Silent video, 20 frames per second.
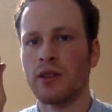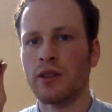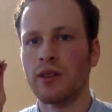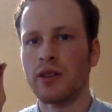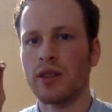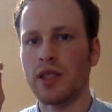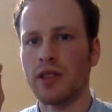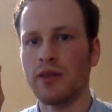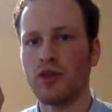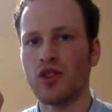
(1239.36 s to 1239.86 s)

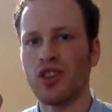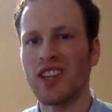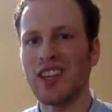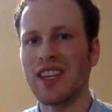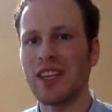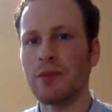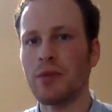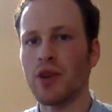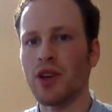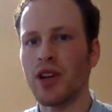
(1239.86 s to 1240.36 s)
see if you can
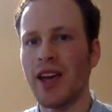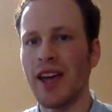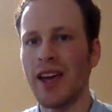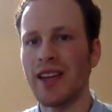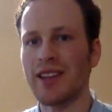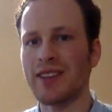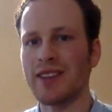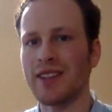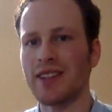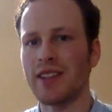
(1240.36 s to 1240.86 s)
keep your
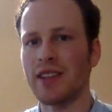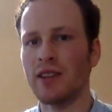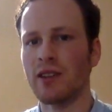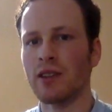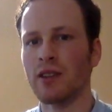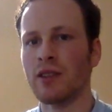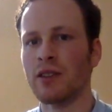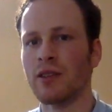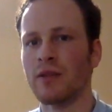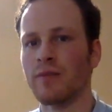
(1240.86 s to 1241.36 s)
hands
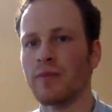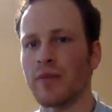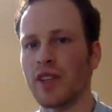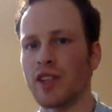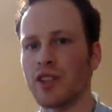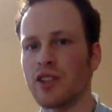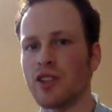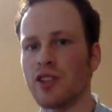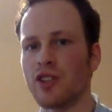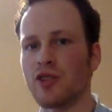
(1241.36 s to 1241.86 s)
still
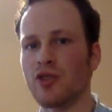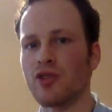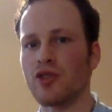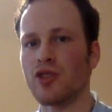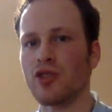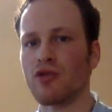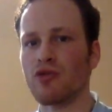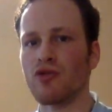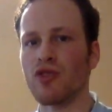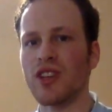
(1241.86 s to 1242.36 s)
and just use
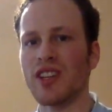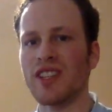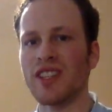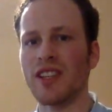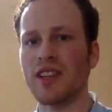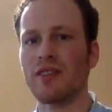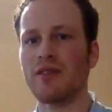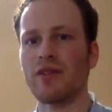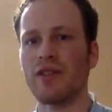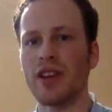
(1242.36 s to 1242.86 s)
your wrist
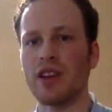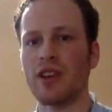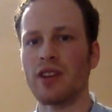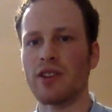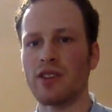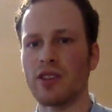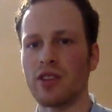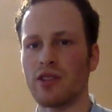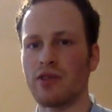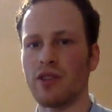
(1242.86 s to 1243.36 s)
and
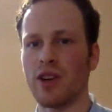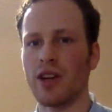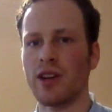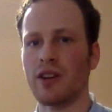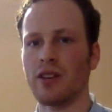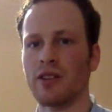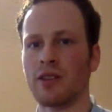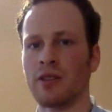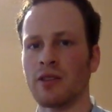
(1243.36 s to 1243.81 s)
fingers to write.